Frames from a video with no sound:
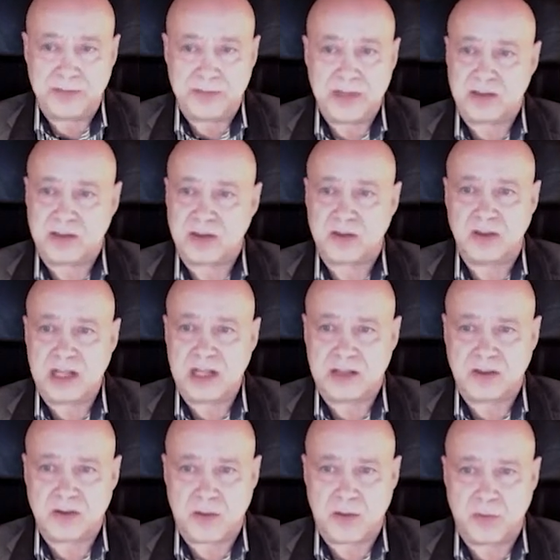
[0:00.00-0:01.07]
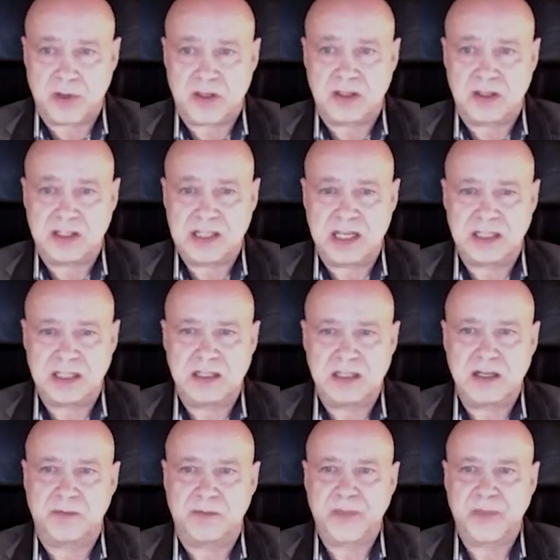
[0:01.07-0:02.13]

That's not what's intended here.